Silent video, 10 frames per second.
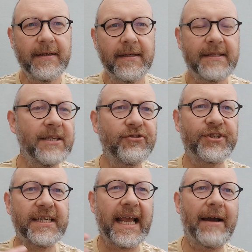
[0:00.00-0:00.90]
It's
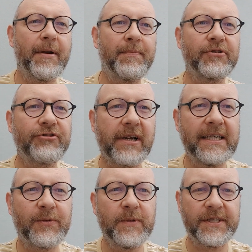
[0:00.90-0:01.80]
interesting how it
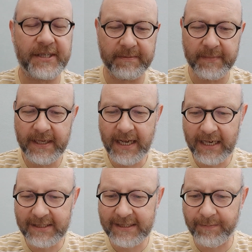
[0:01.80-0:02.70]
portrays wisdom
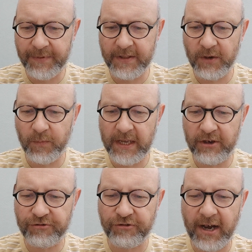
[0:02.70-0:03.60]
as something that we
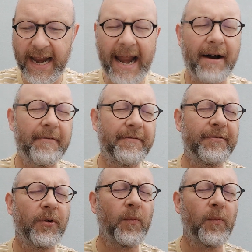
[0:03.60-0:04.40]
cry out for,